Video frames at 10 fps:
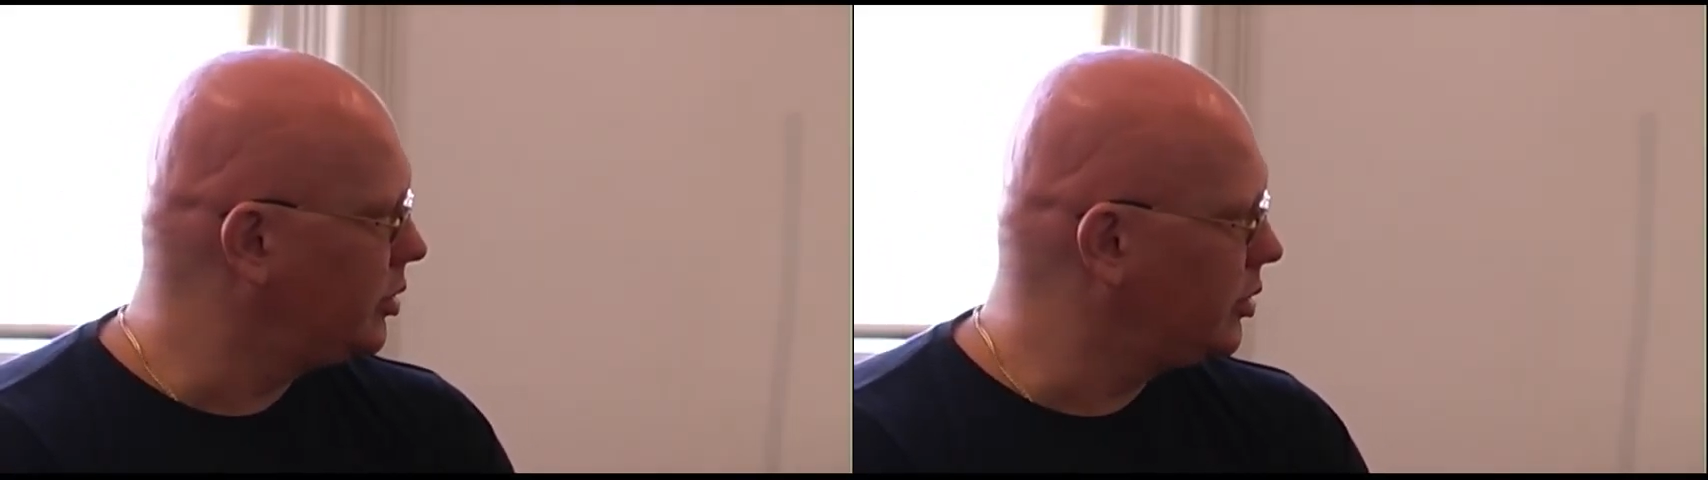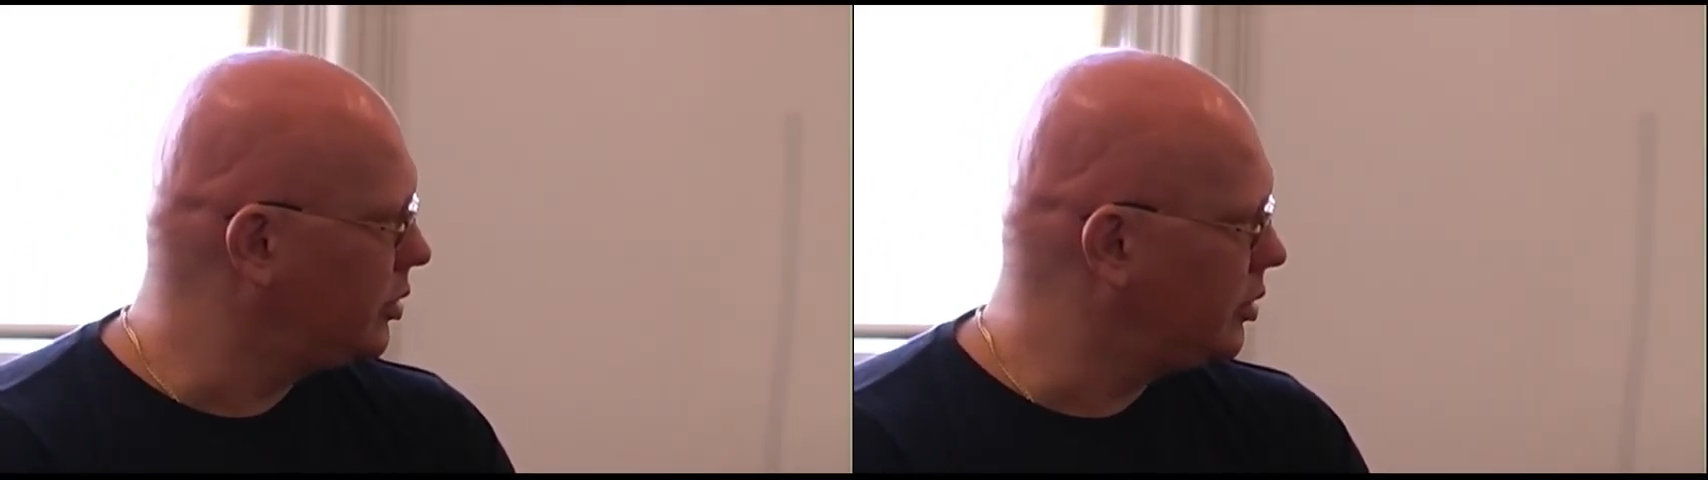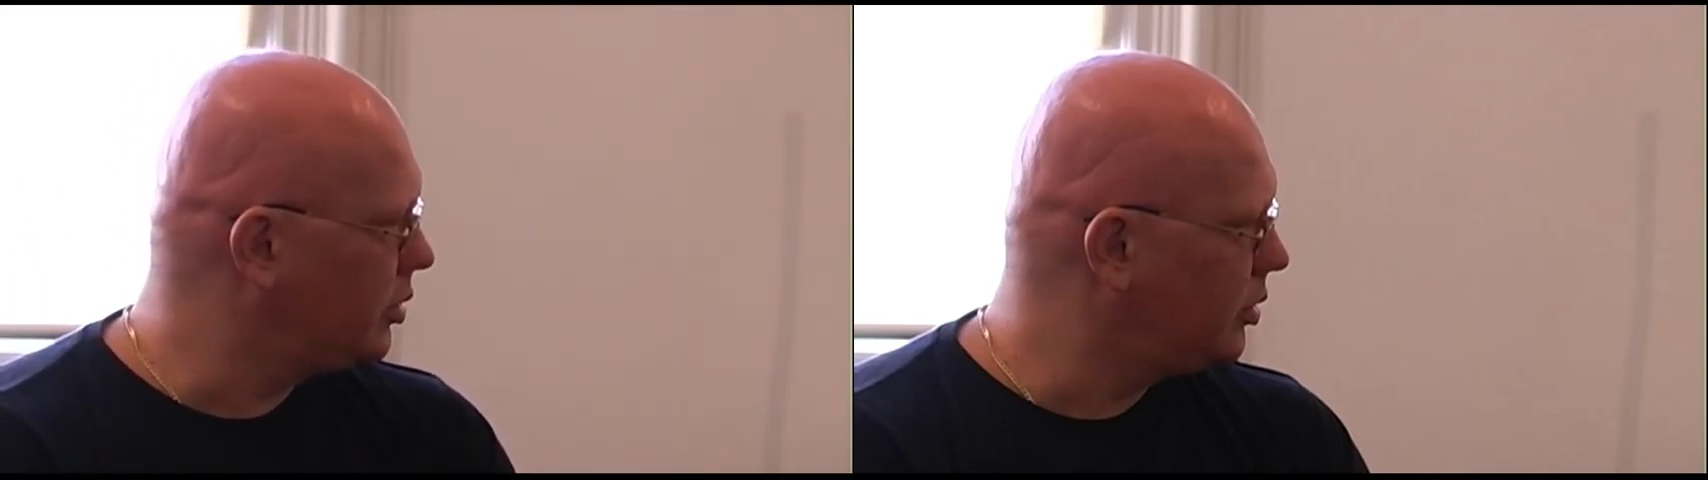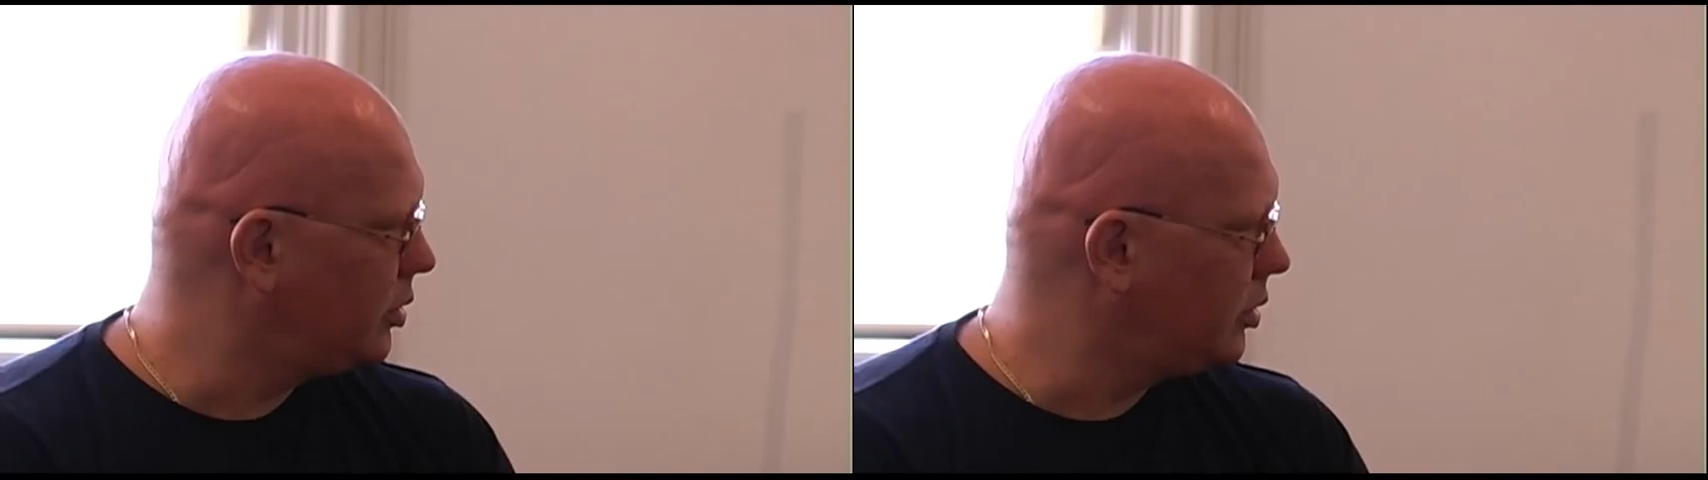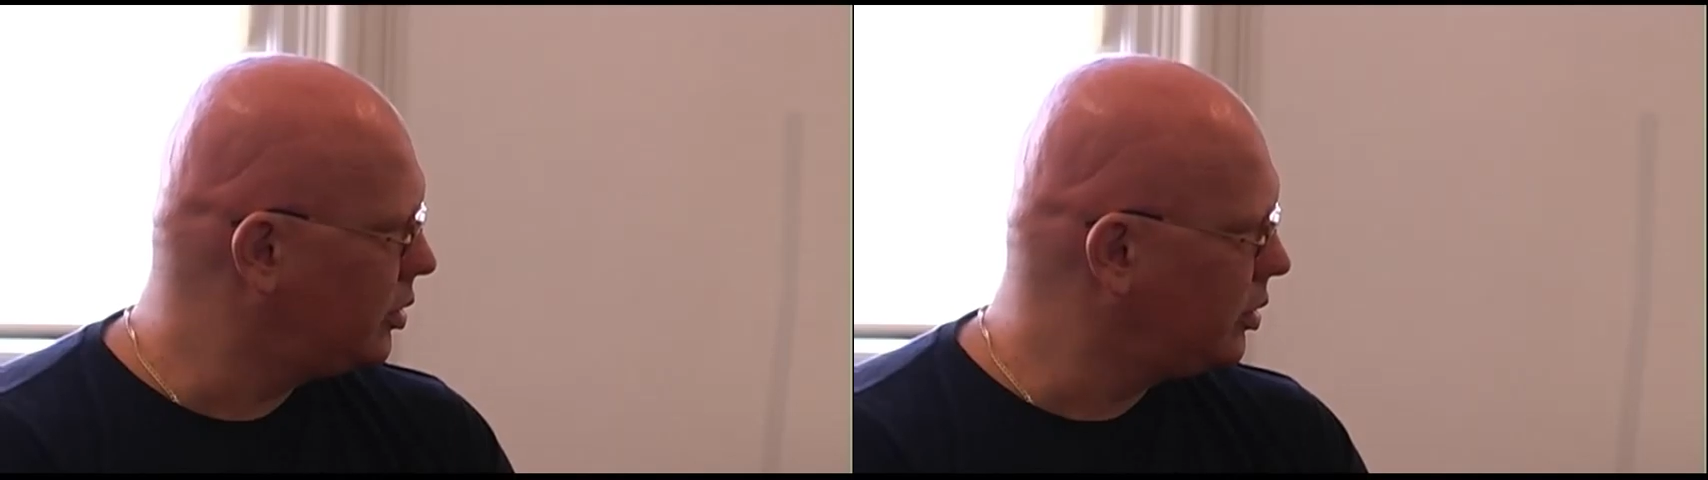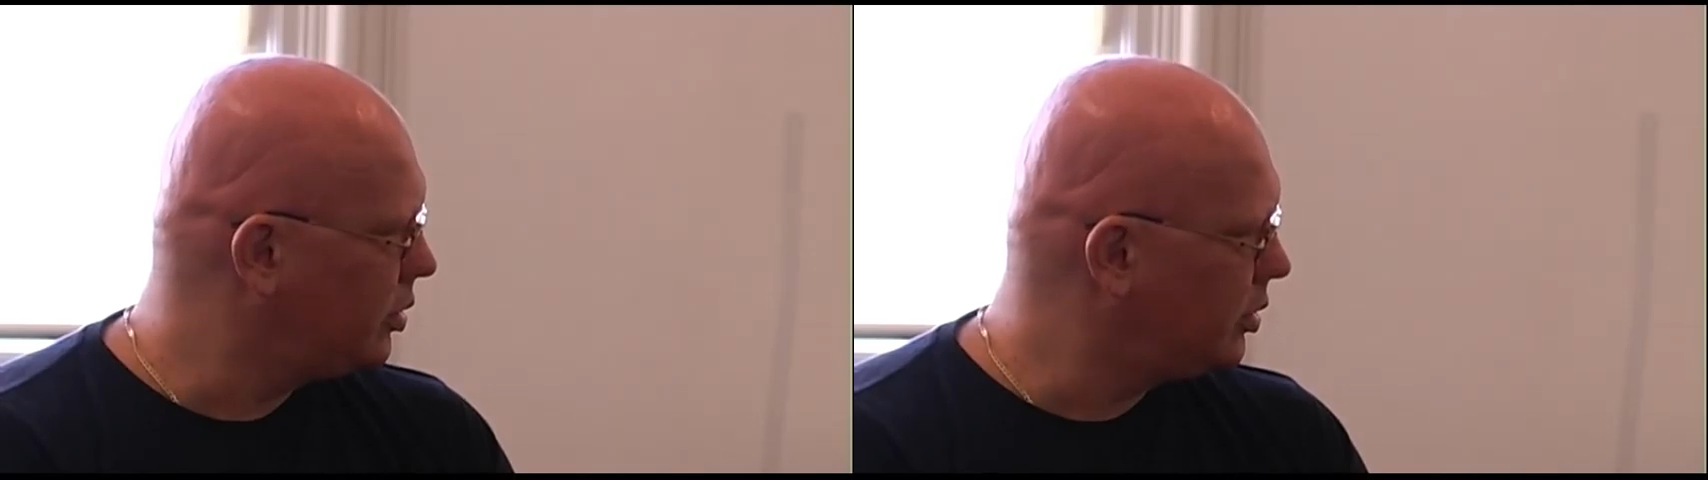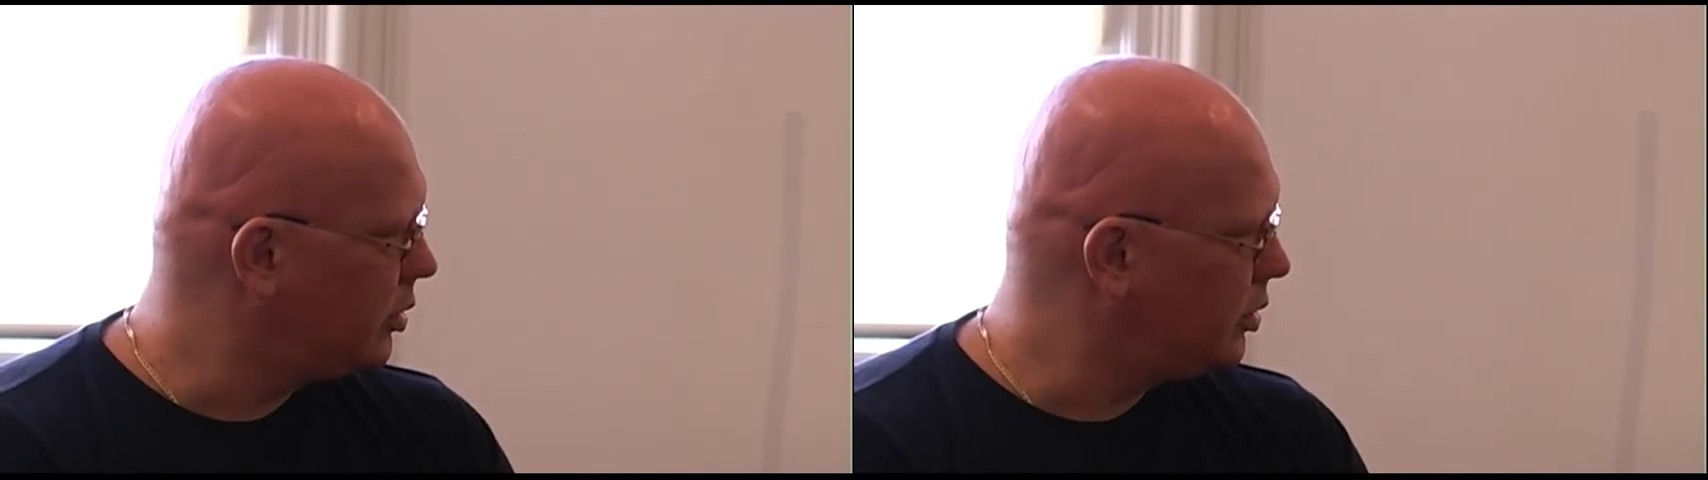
I've, had quite often, you know,